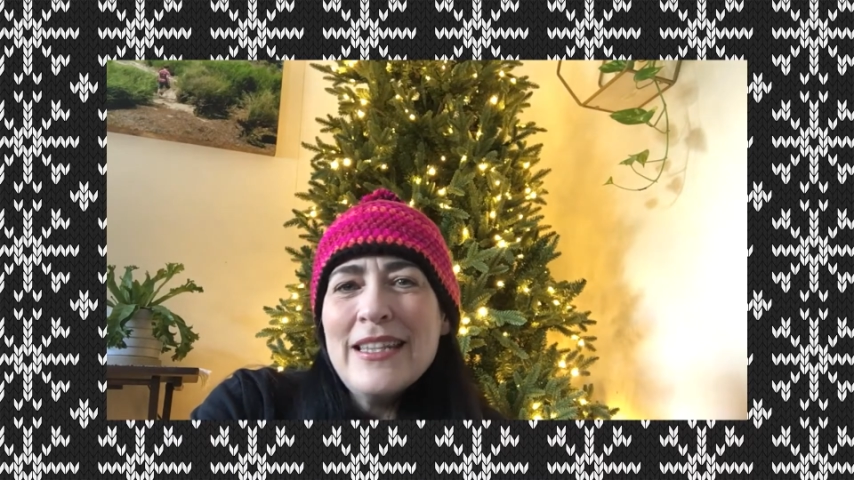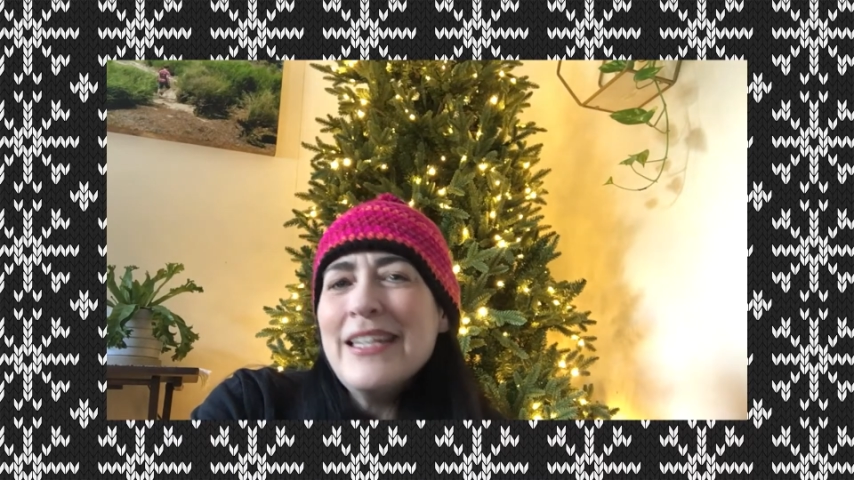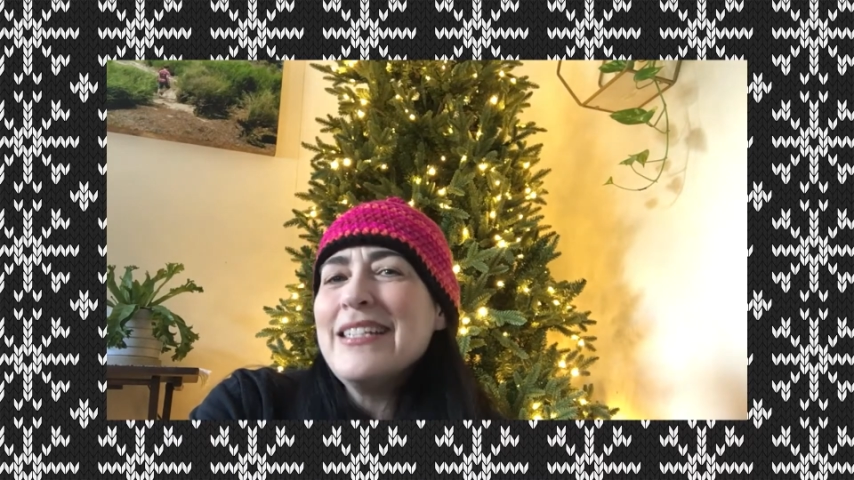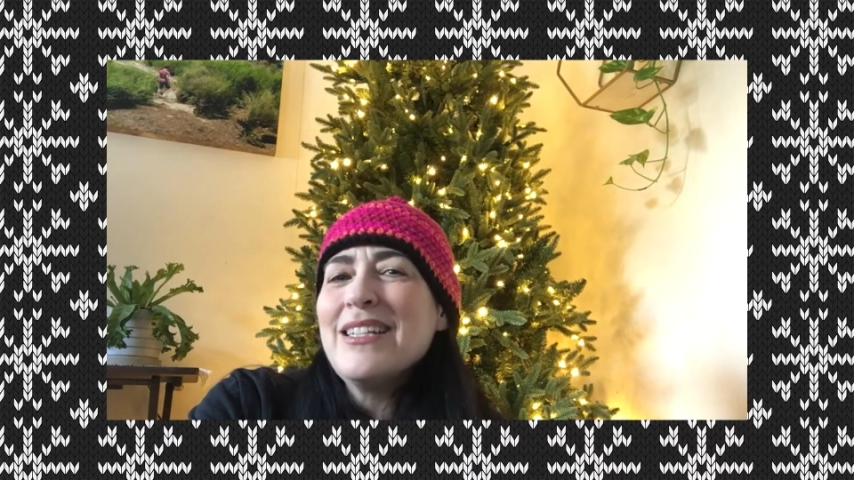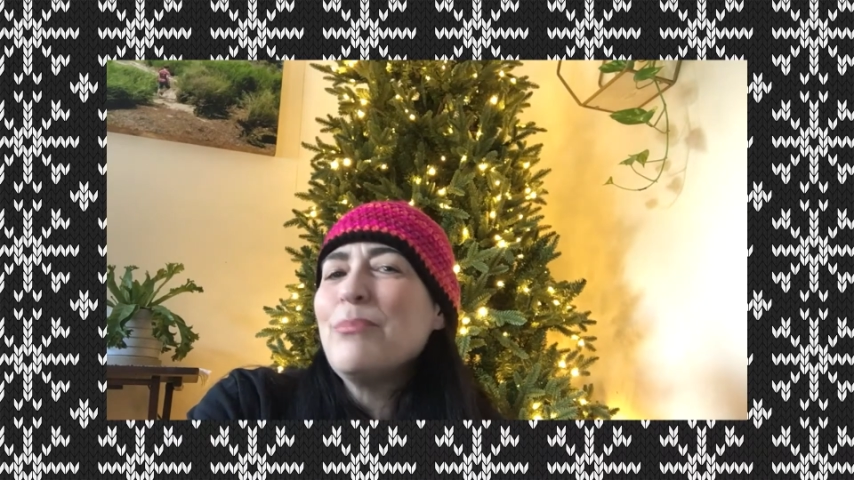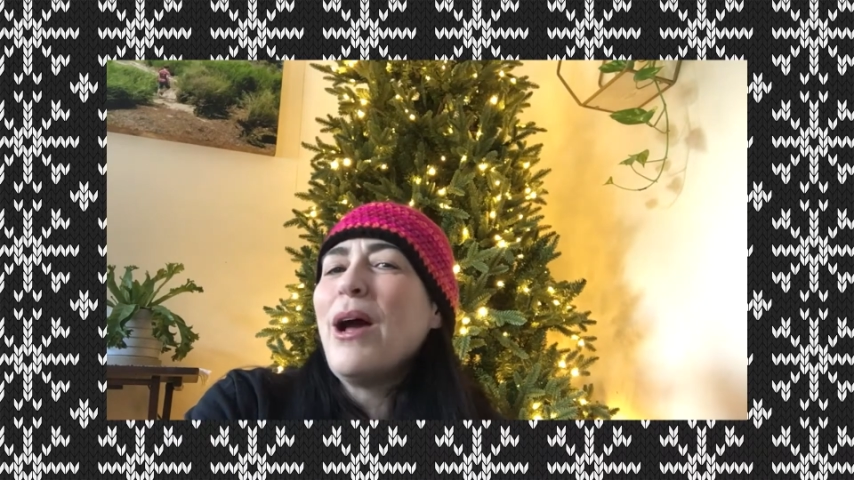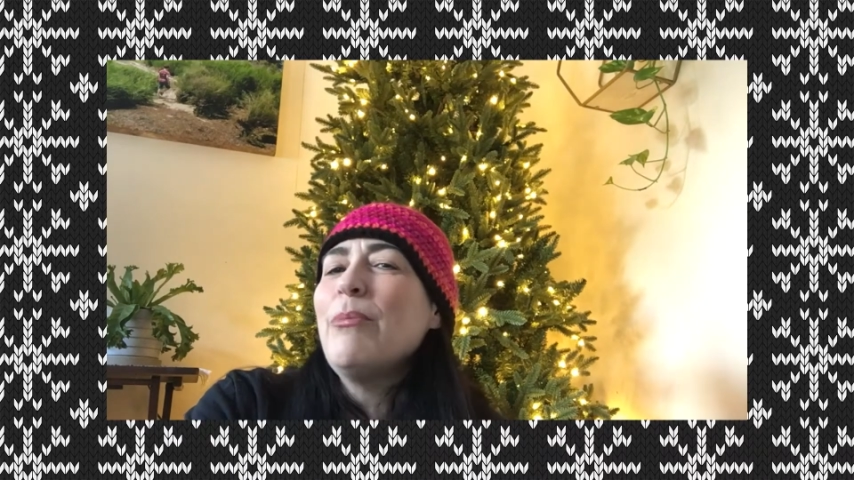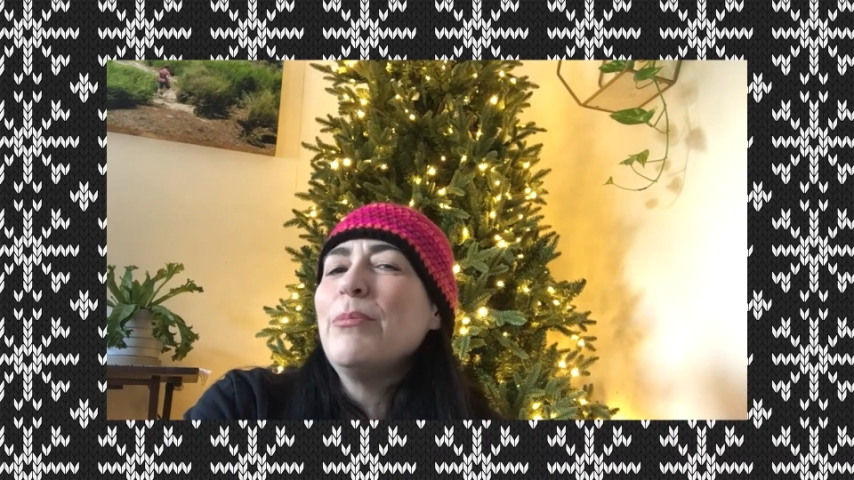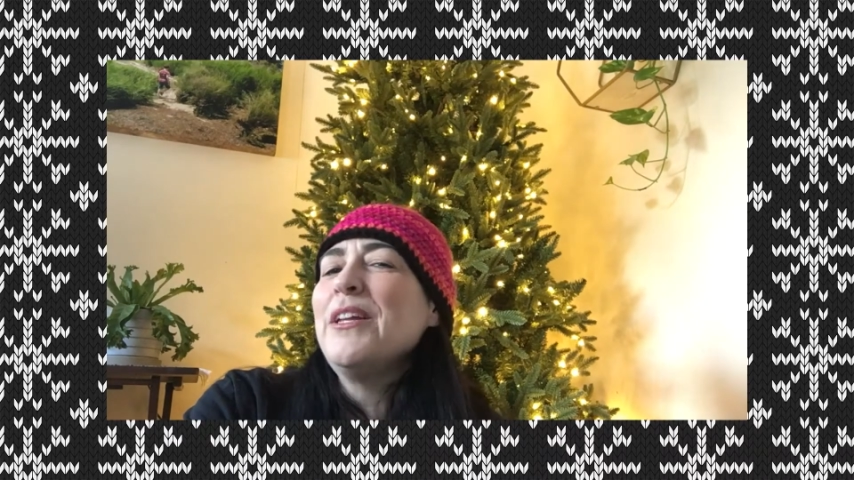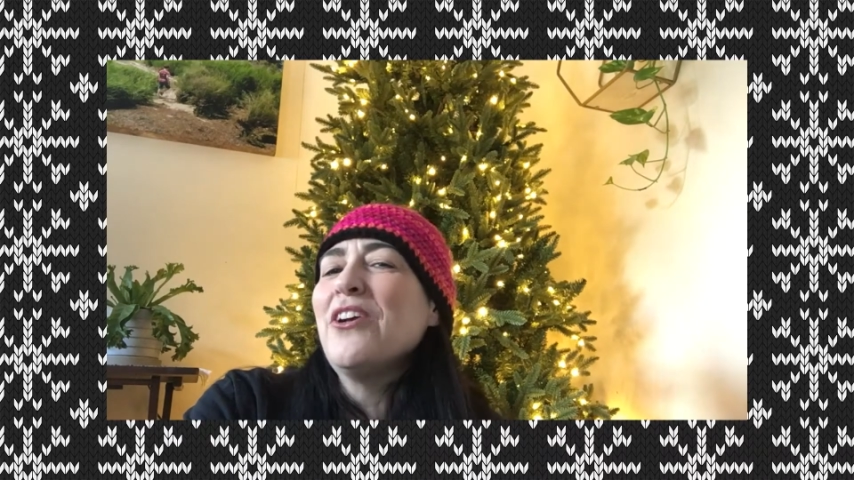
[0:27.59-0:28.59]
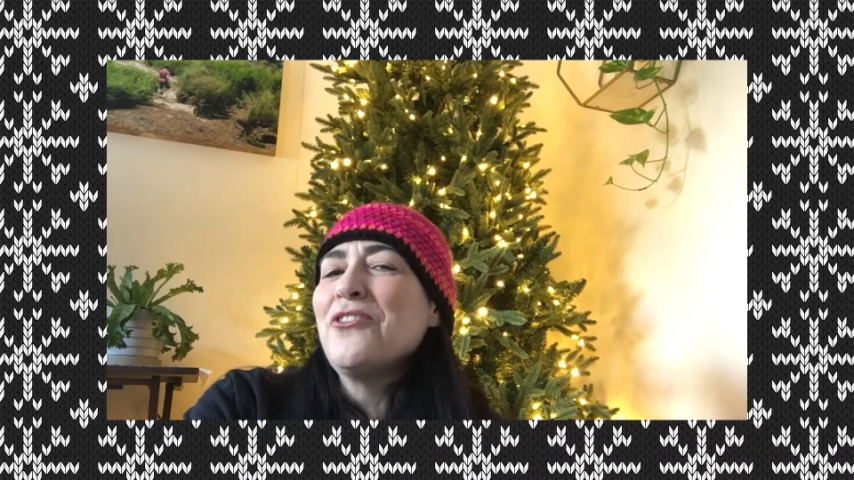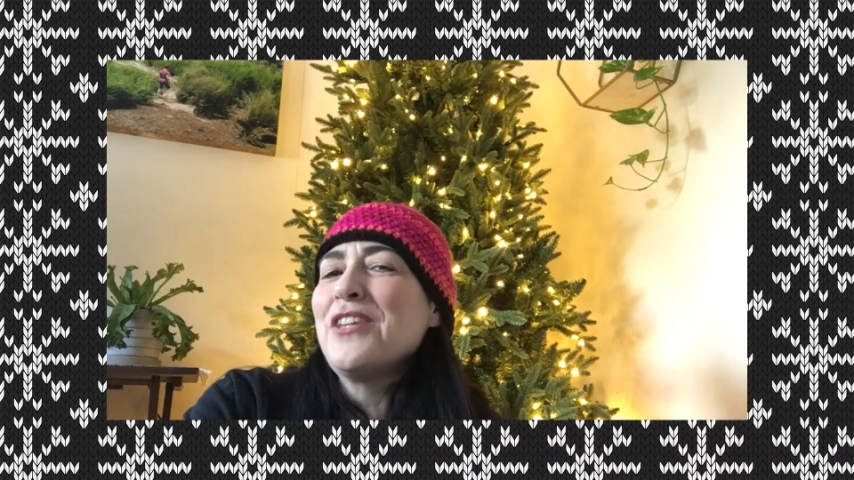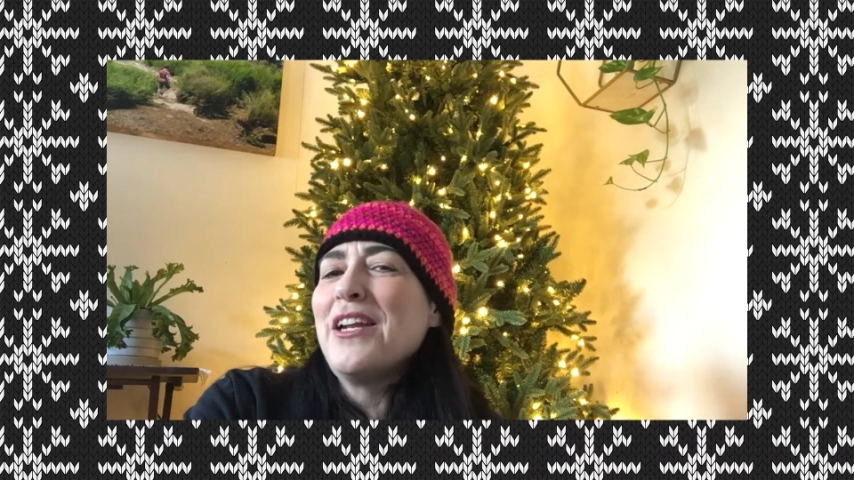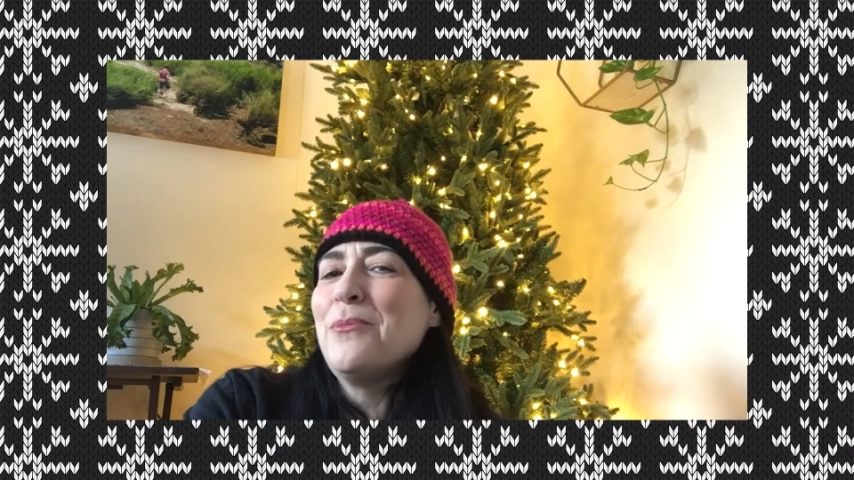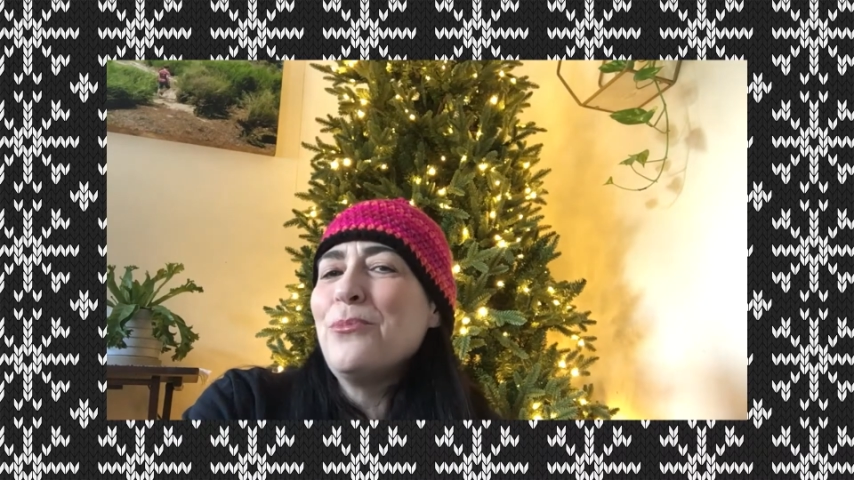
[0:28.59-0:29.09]
things that probably aren't
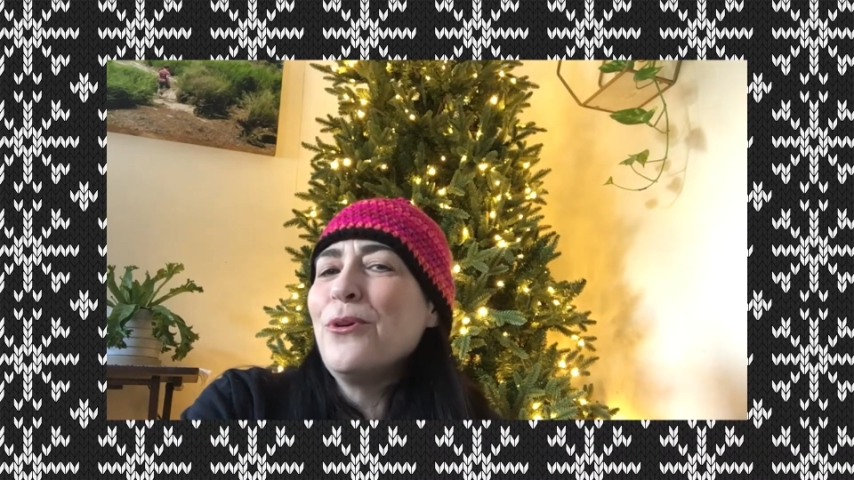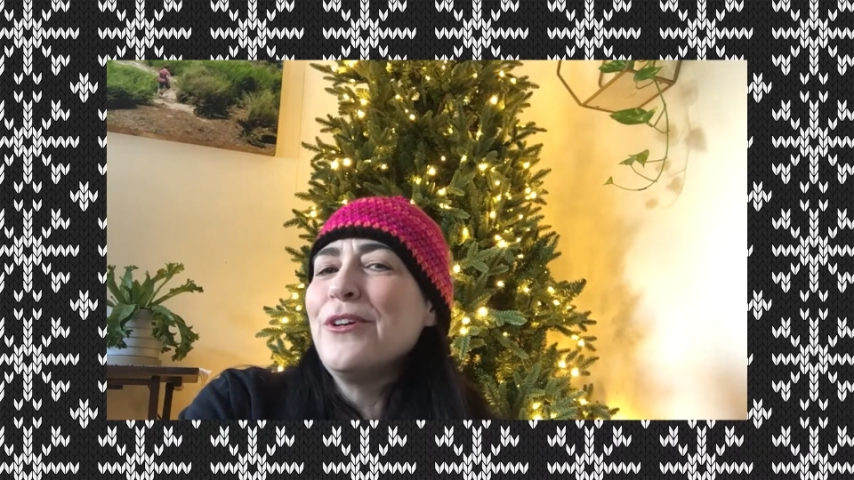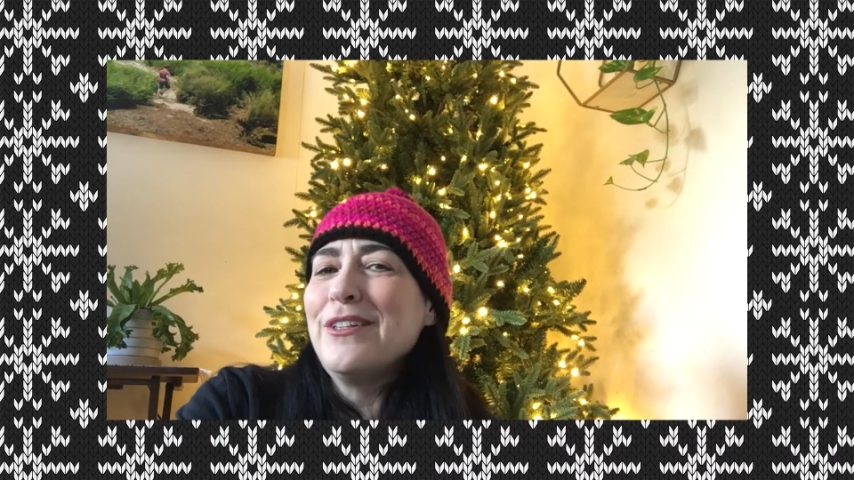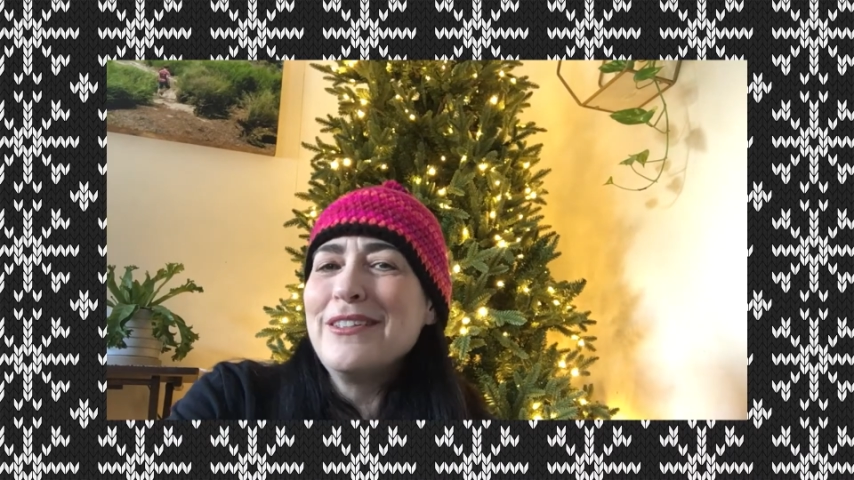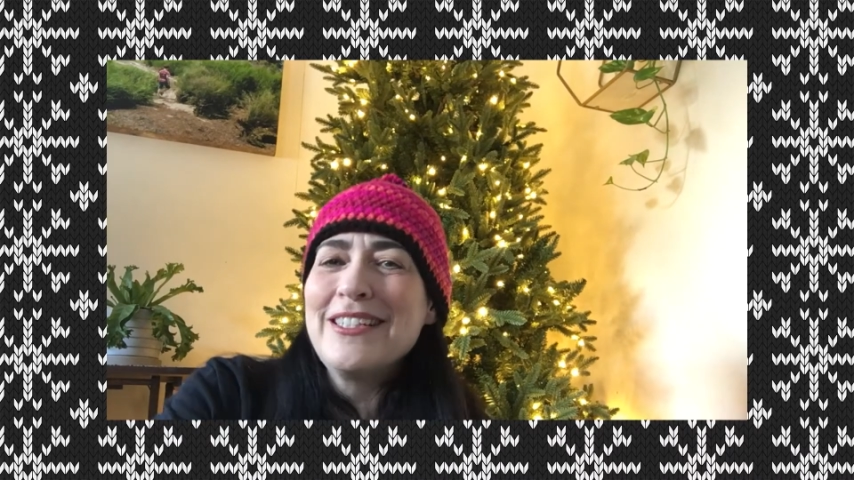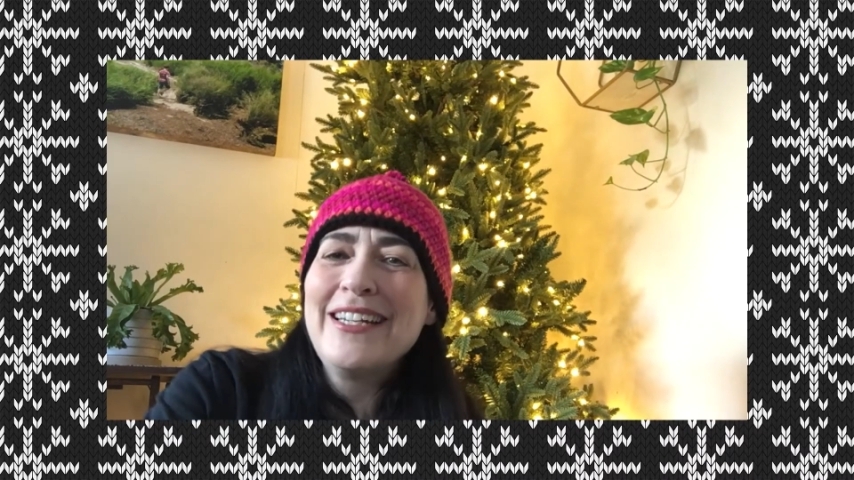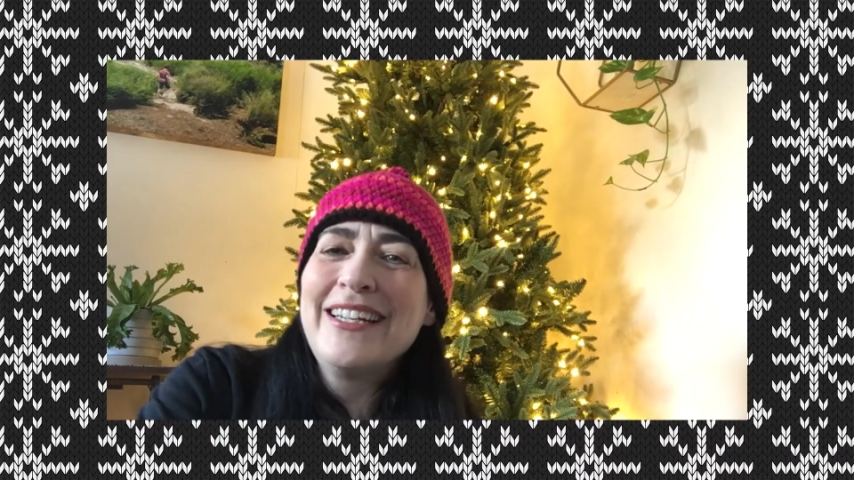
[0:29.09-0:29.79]
that important.